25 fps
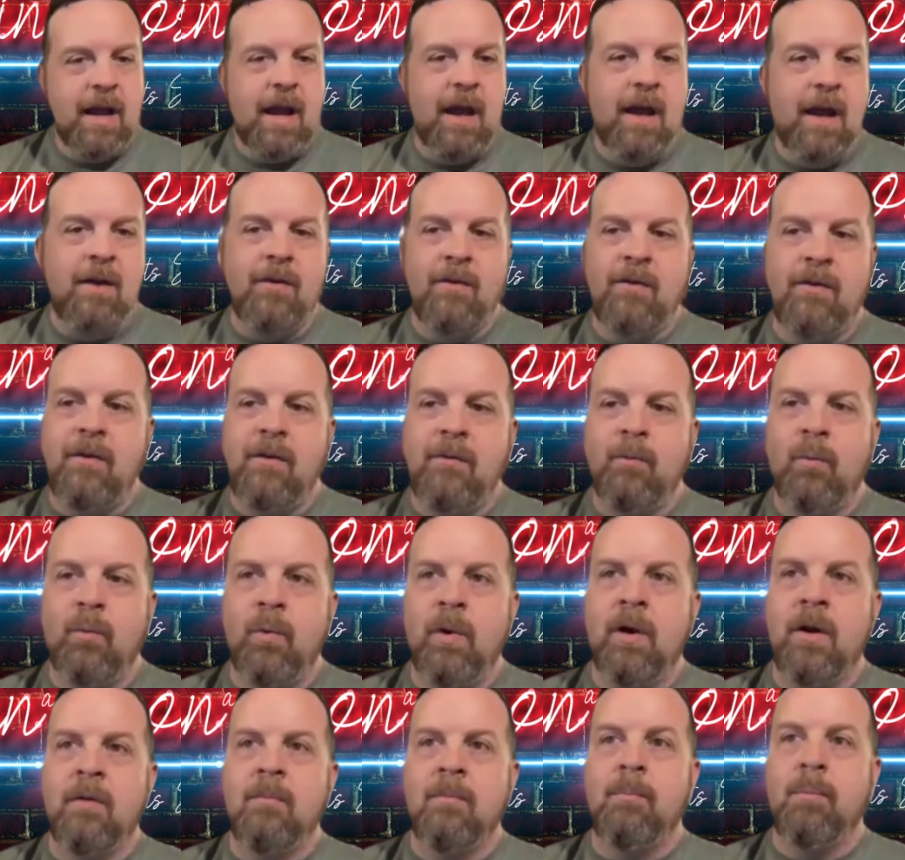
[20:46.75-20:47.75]
and
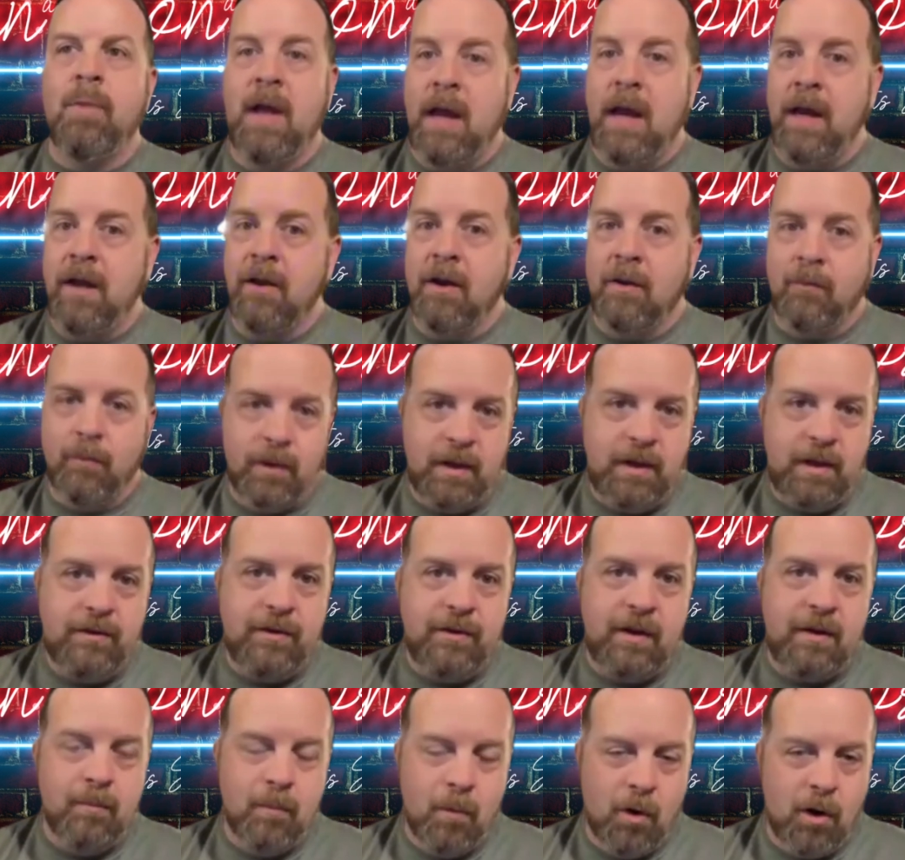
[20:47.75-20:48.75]
we're planning on
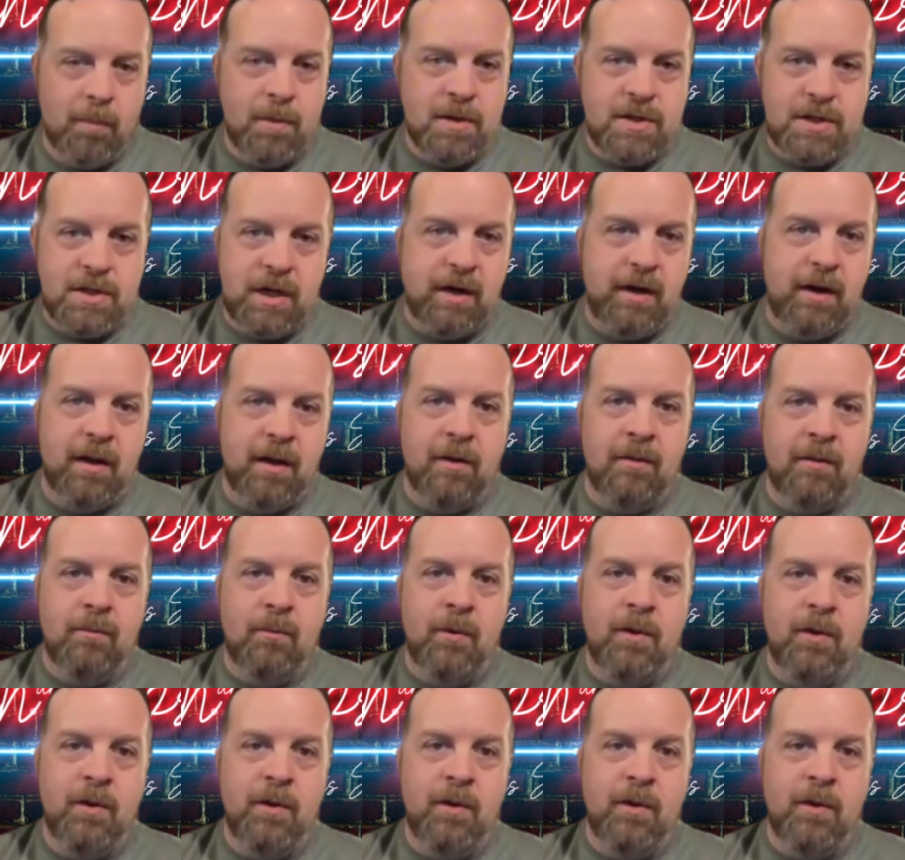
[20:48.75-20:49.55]
releasing more material